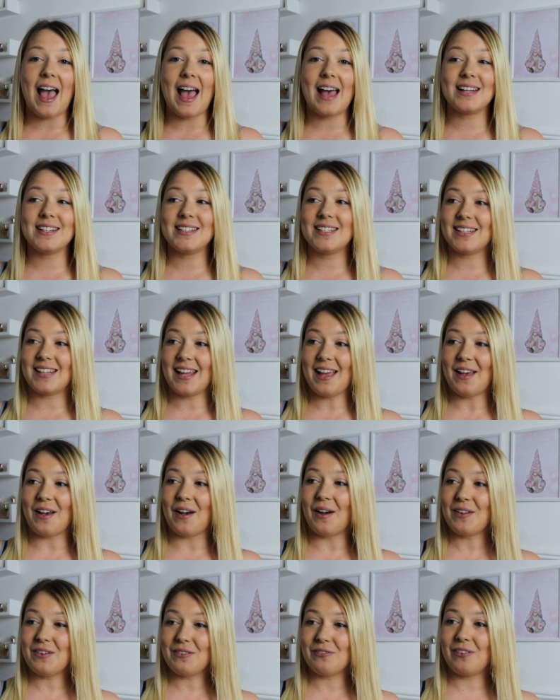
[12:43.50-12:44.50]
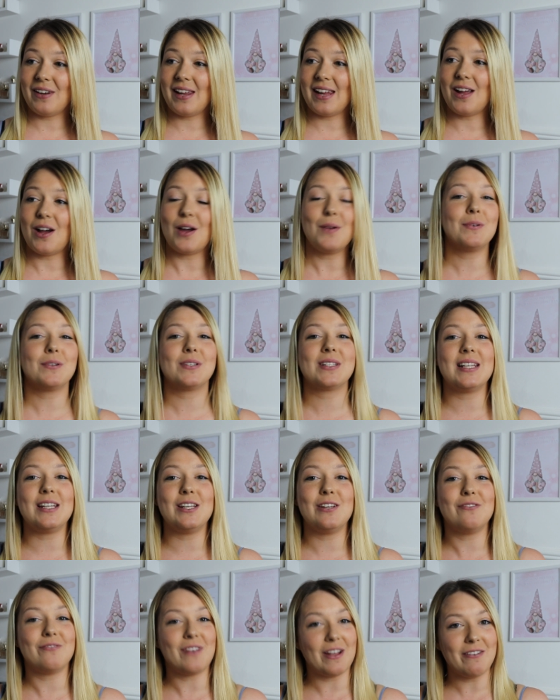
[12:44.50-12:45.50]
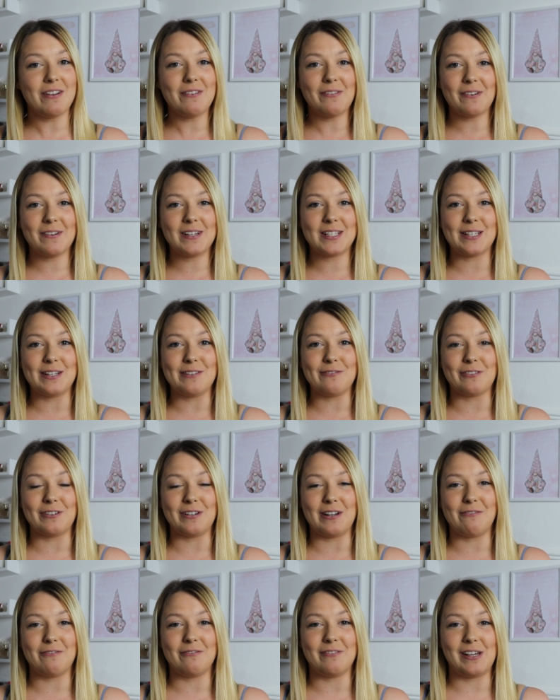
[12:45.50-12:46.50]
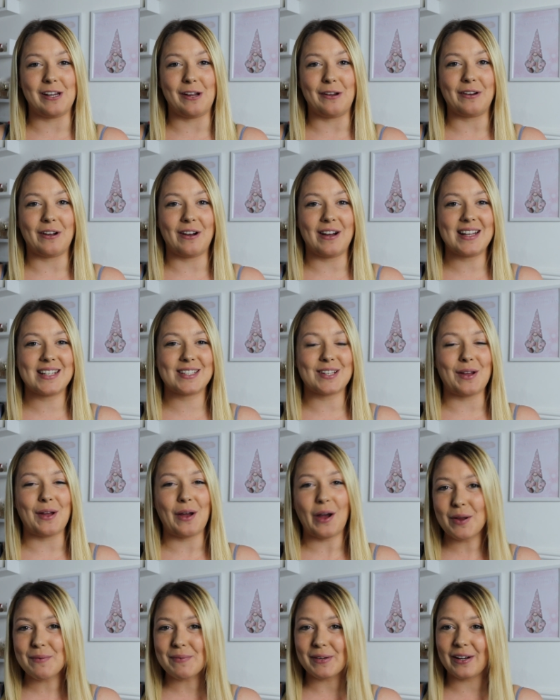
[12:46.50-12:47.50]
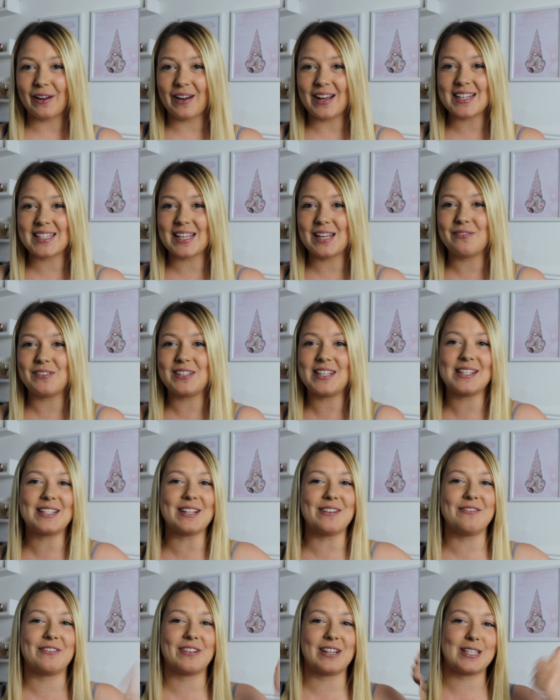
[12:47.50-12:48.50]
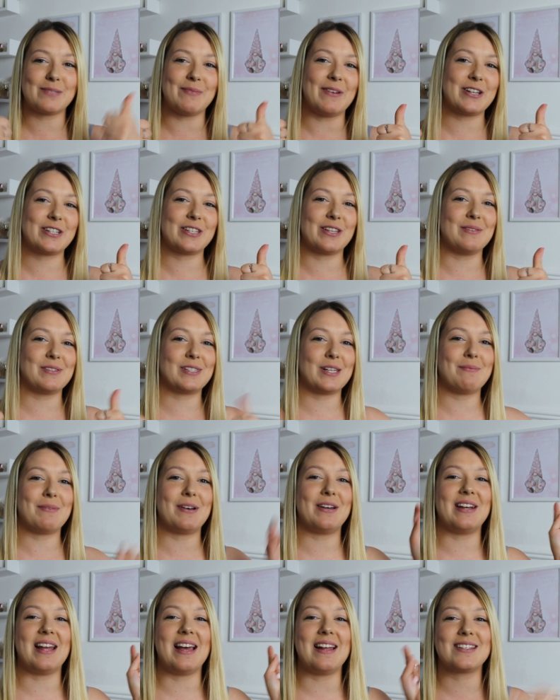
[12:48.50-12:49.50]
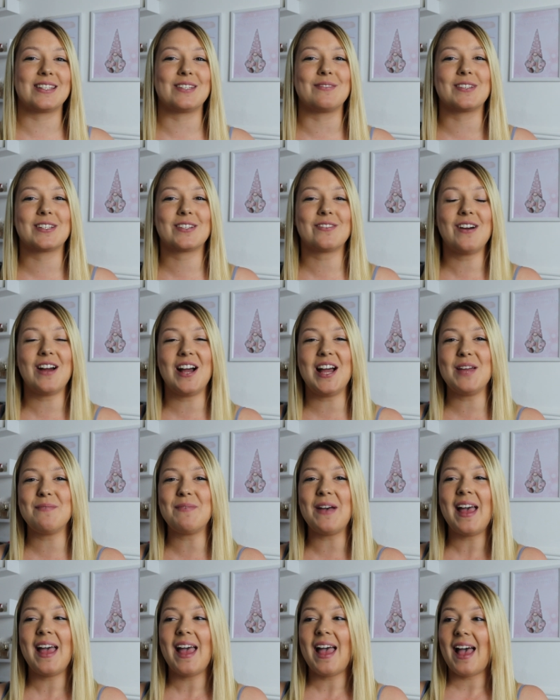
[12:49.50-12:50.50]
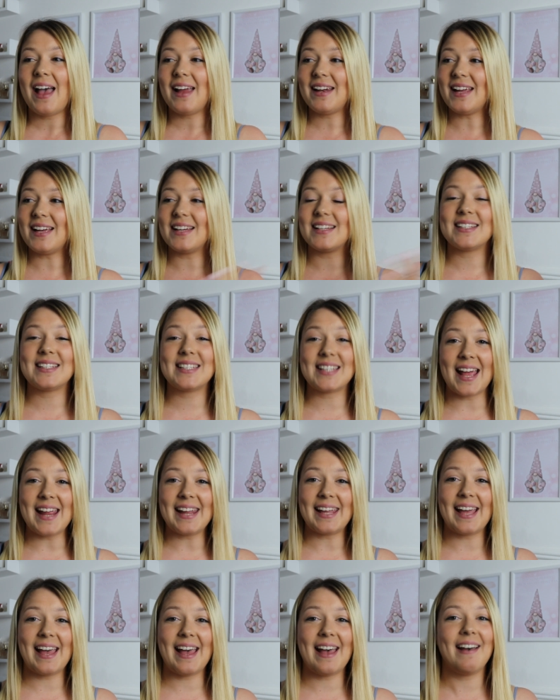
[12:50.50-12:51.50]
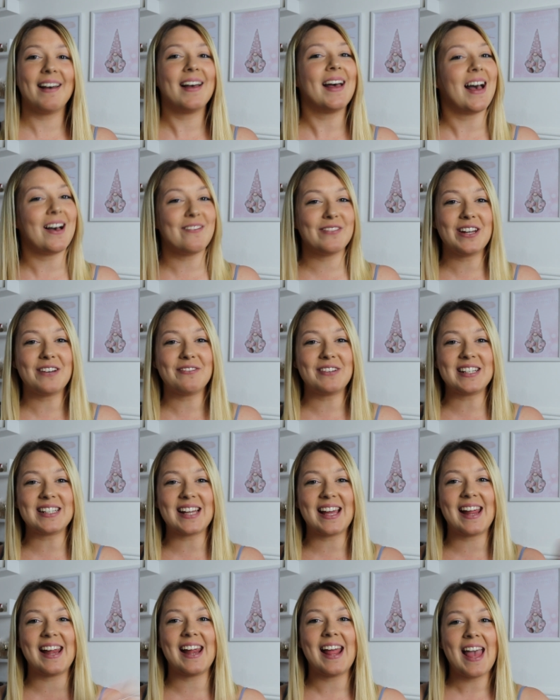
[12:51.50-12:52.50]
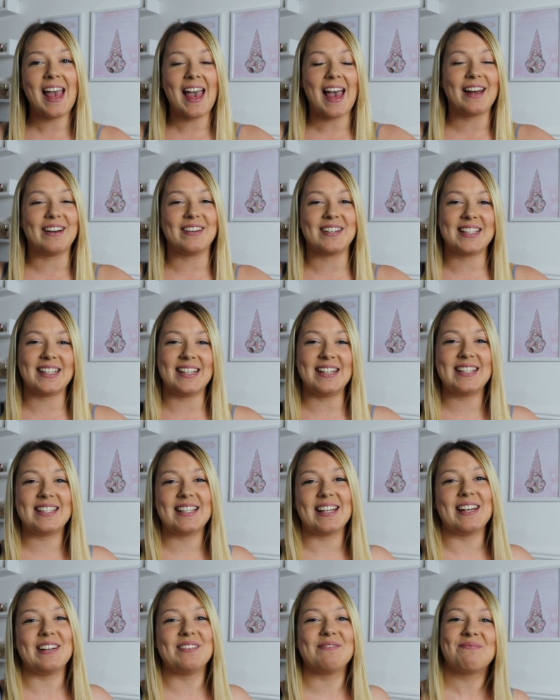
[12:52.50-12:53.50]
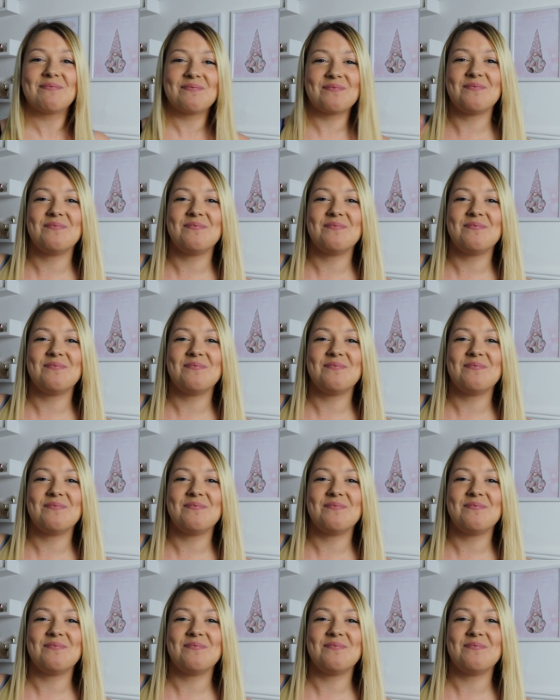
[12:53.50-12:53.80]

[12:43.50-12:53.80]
And yeah, hopefully I will see you very, very soon for another video, guys. I hope you liked it. If you did, don't forget to smash the thumbs up button and subscribe. And yeah, take care, have a lovely day, and I'll see you soon.